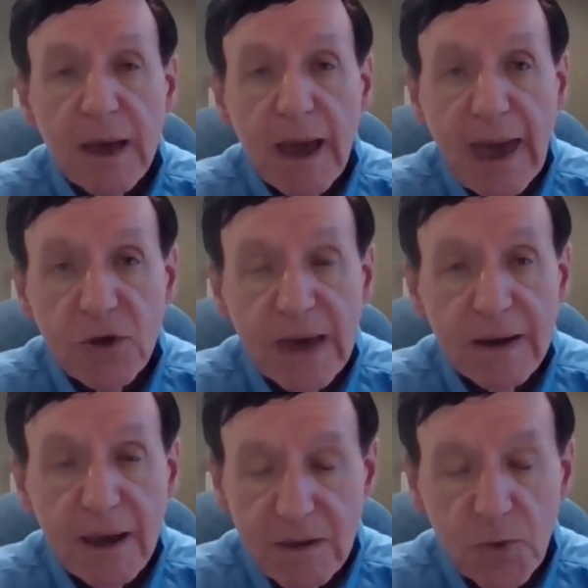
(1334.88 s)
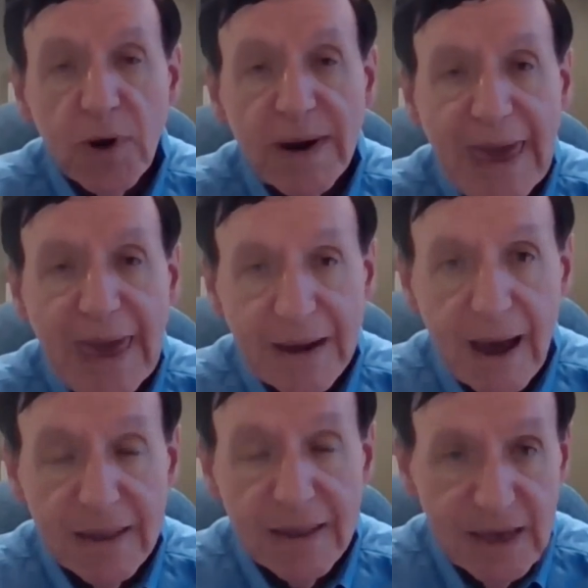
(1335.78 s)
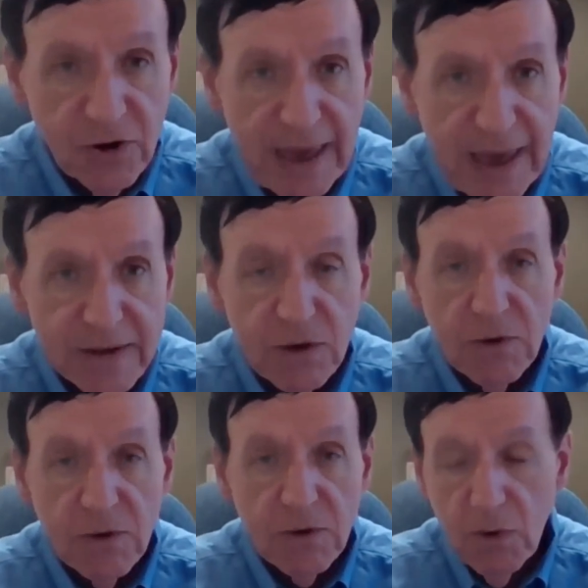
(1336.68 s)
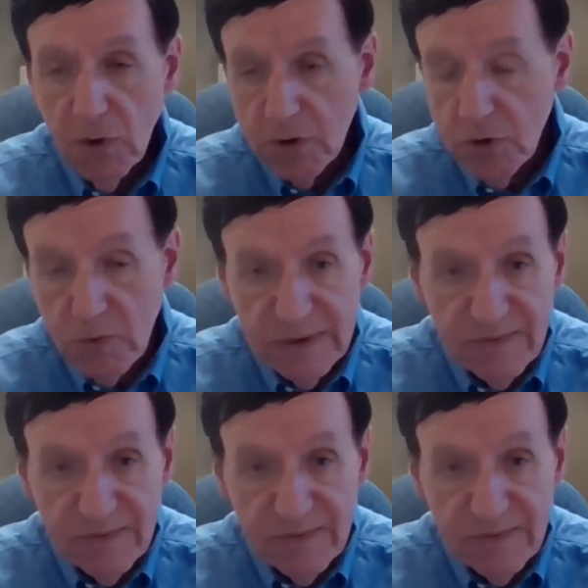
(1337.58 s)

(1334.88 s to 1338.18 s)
and you get you put an ad on the internet,